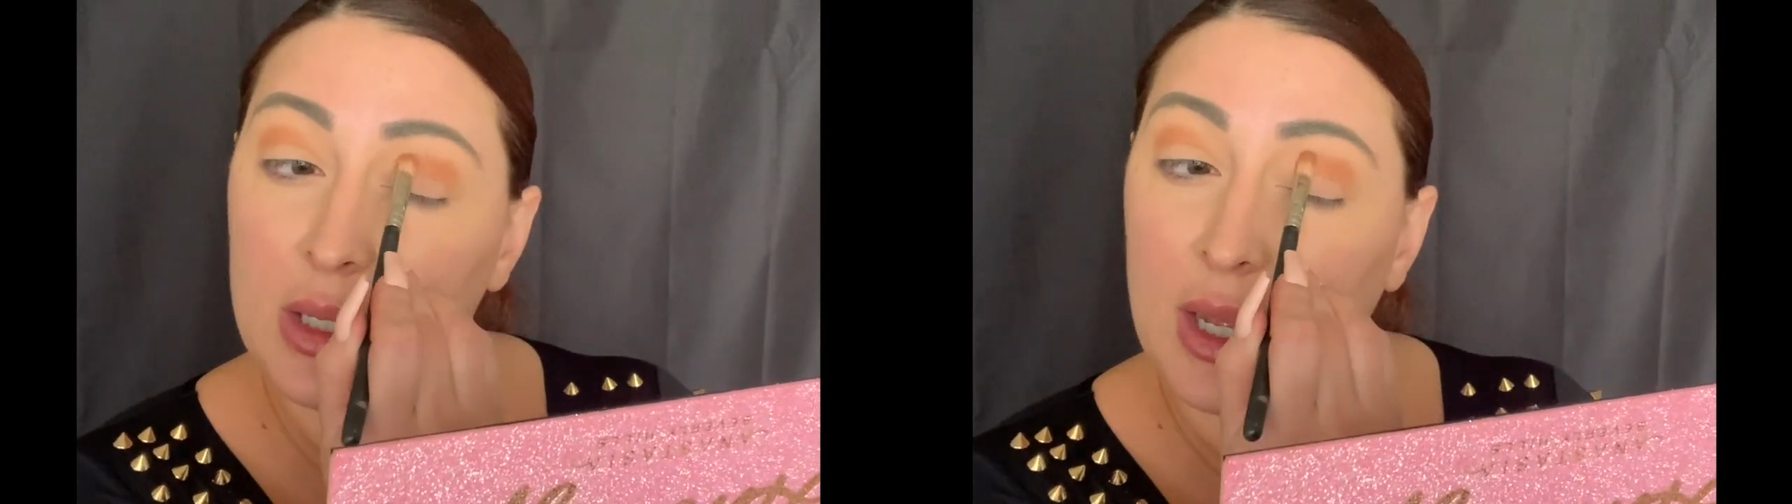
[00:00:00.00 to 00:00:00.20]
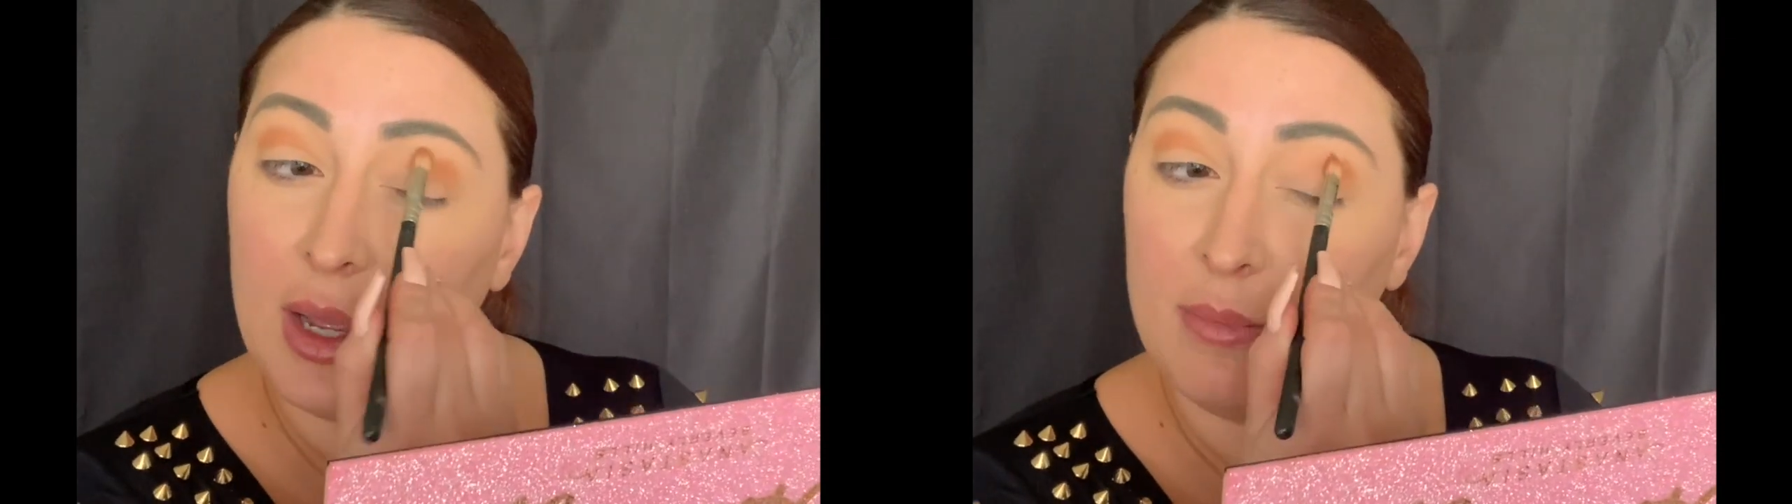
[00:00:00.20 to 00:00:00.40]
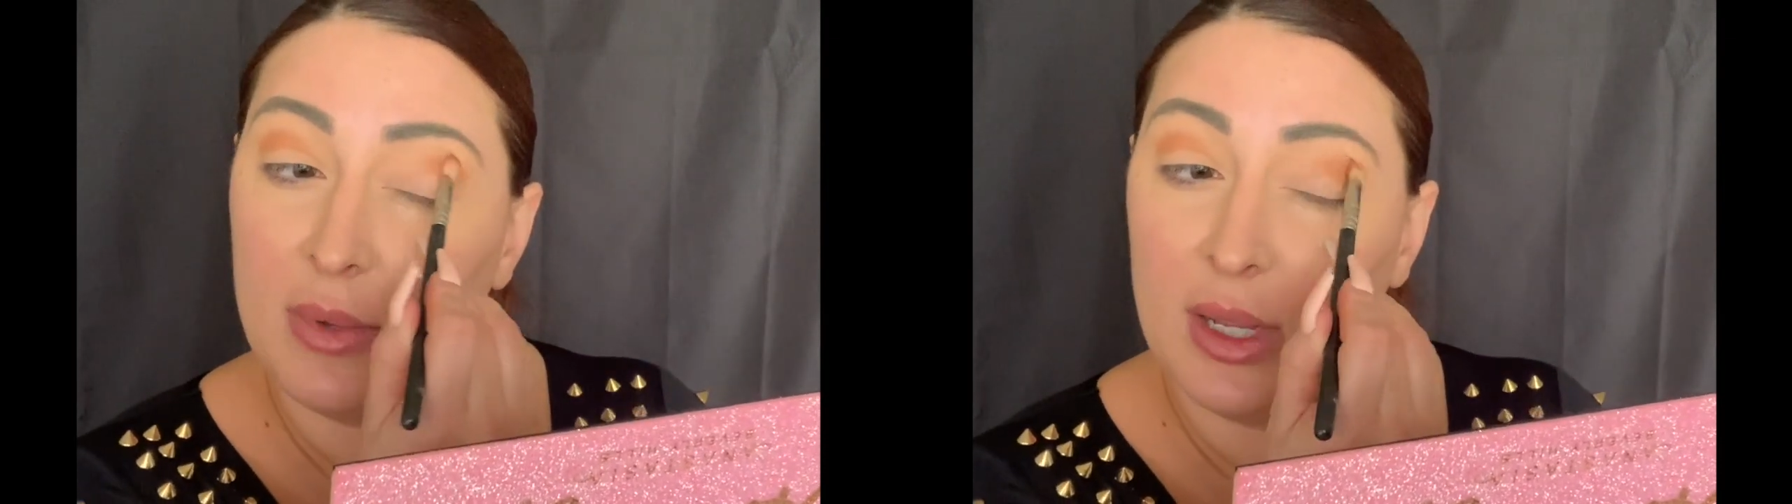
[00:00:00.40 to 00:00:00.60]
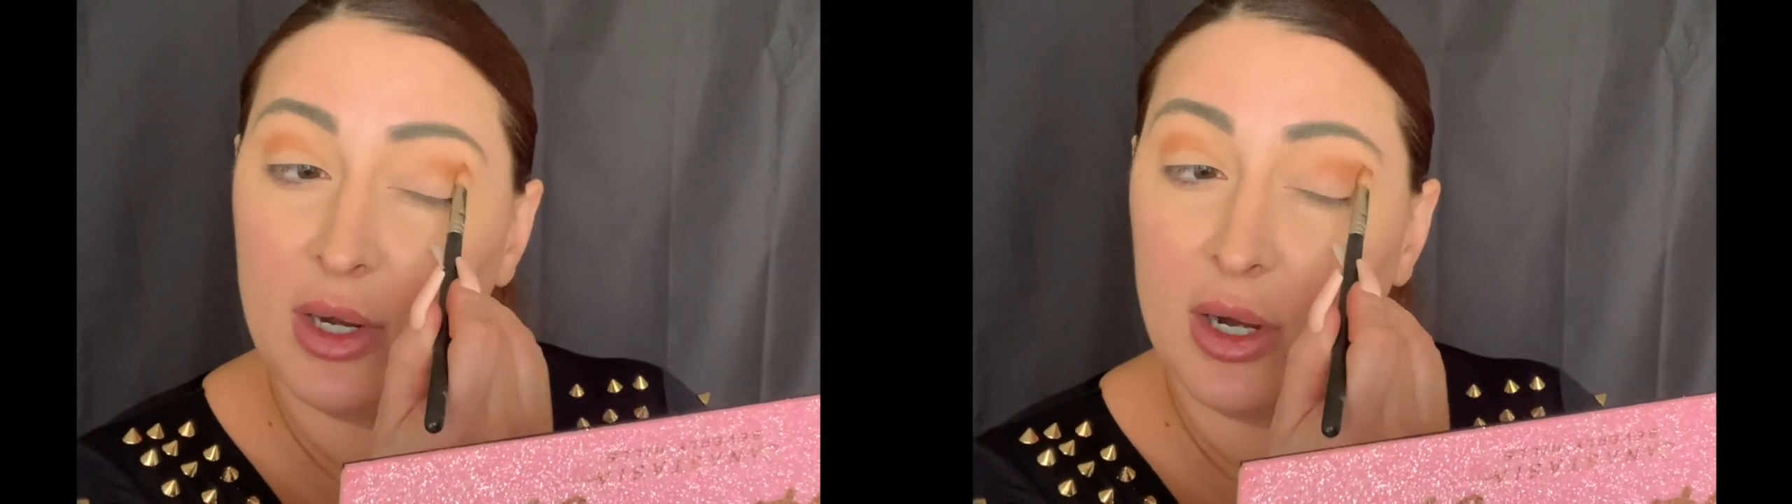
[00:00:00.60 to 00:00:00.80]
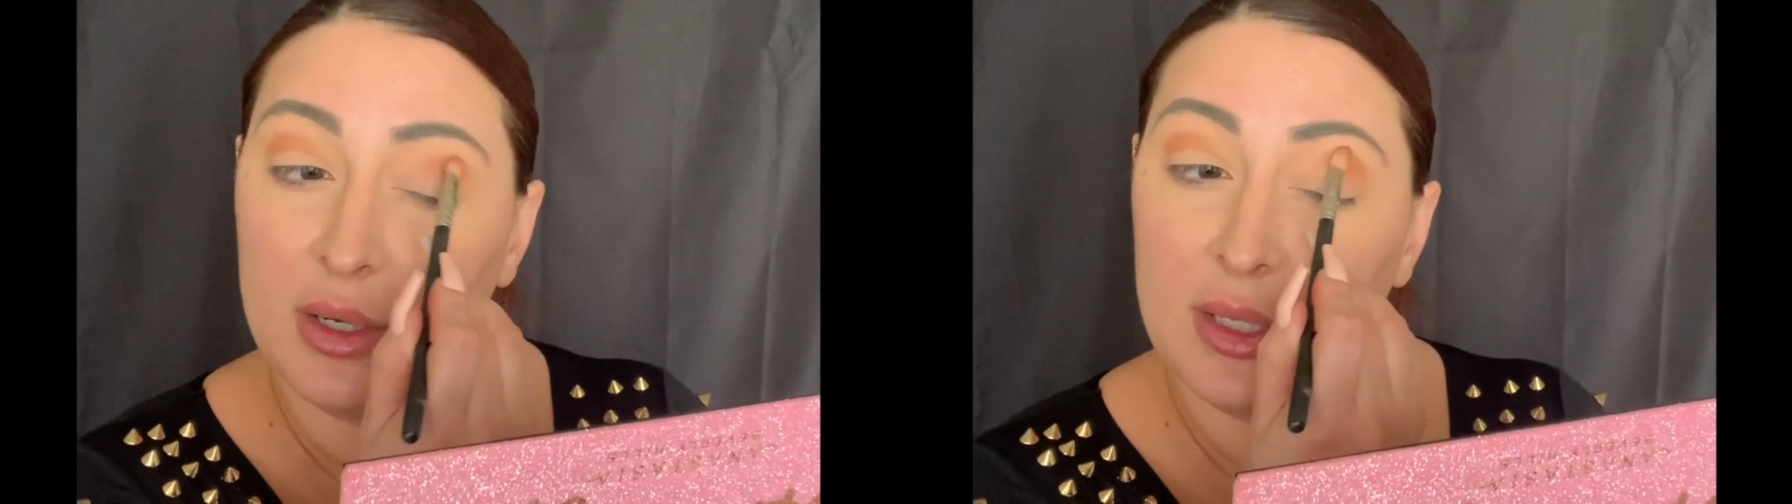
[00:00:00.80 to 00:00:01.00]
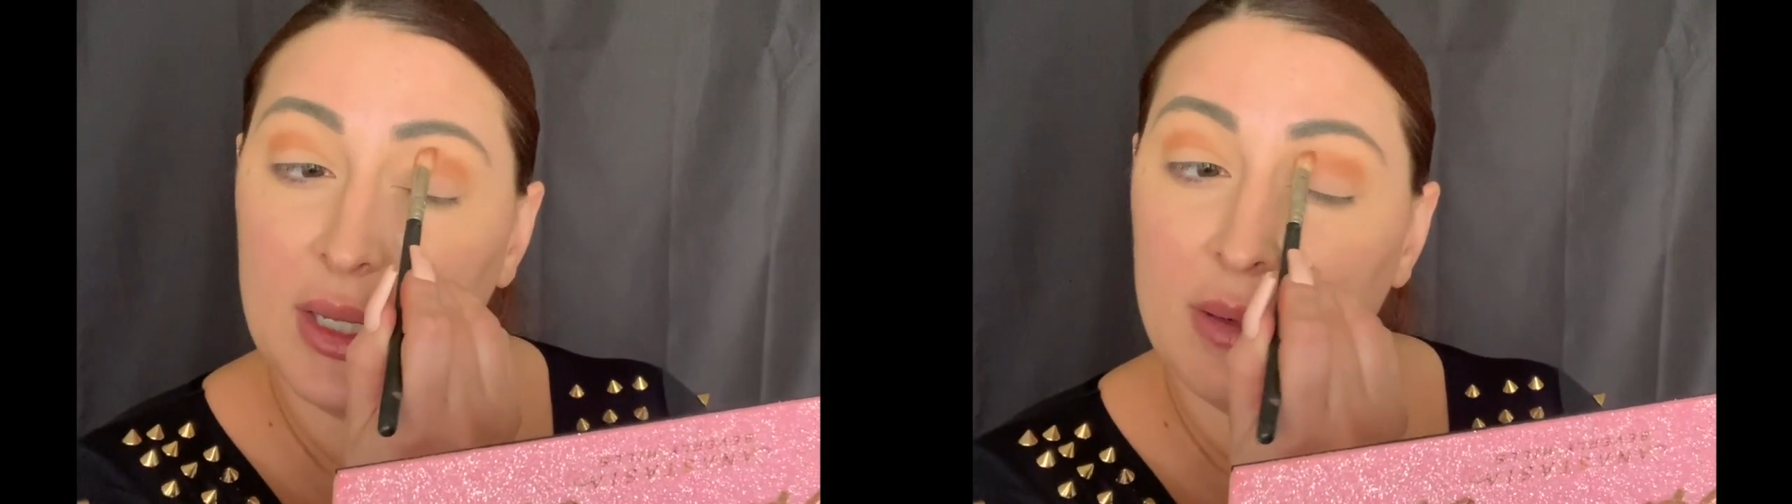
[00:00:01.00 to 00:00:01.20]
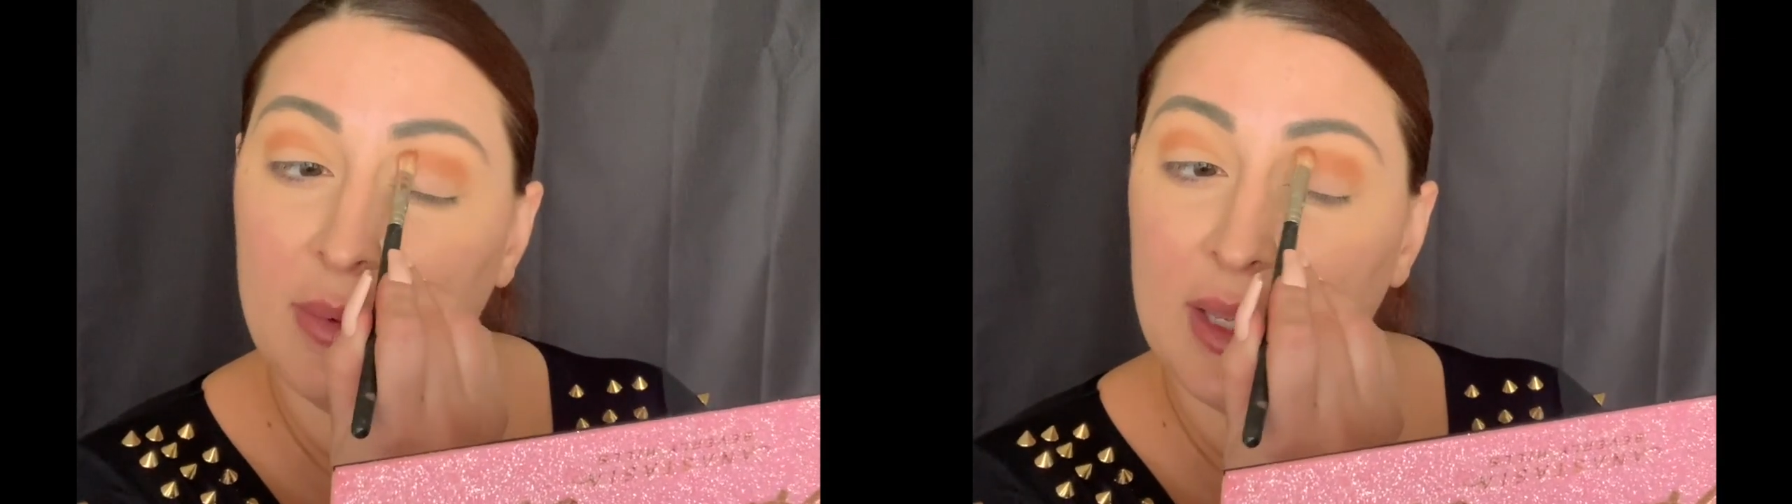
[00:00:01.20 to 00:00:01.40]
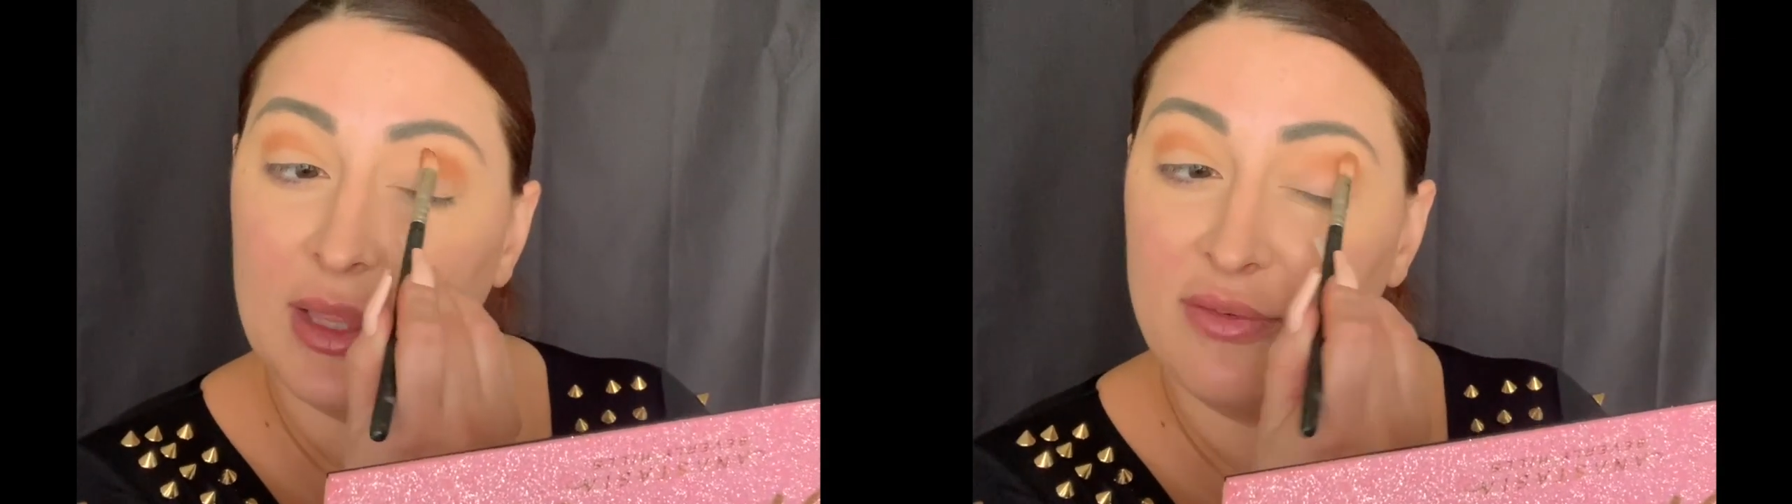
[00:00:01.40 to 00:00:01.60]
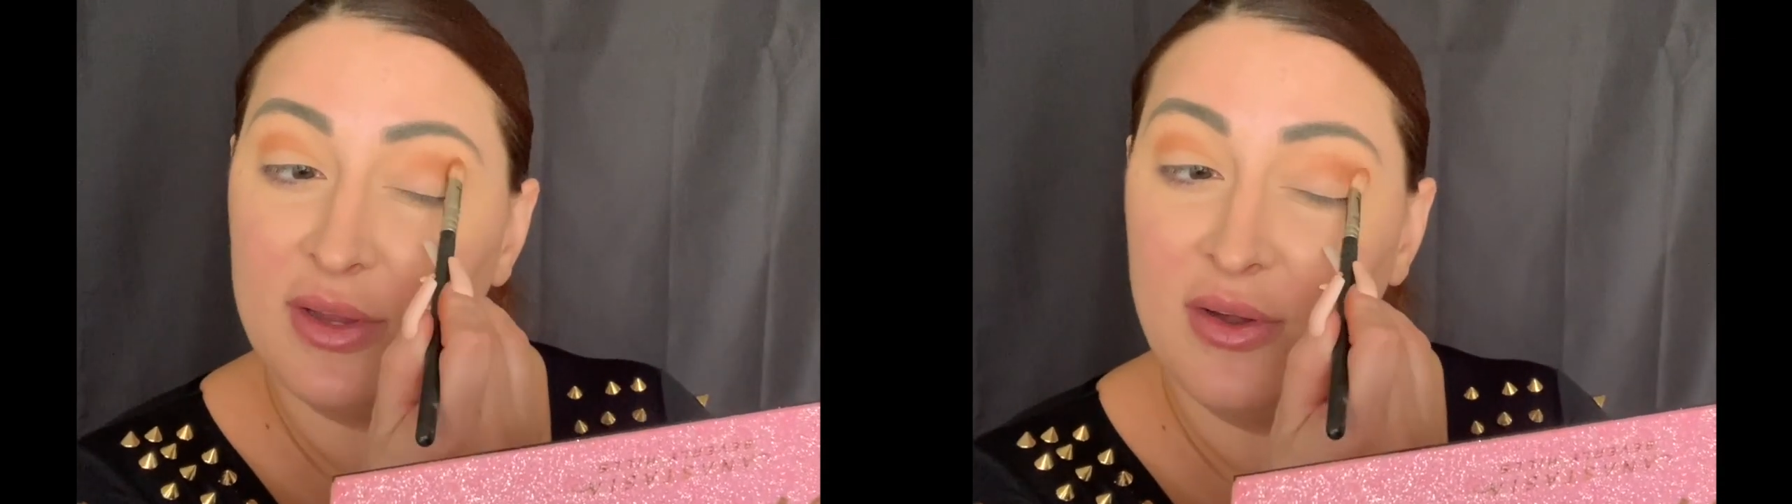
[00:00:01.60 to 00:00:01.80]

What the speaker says: I'm currently in my living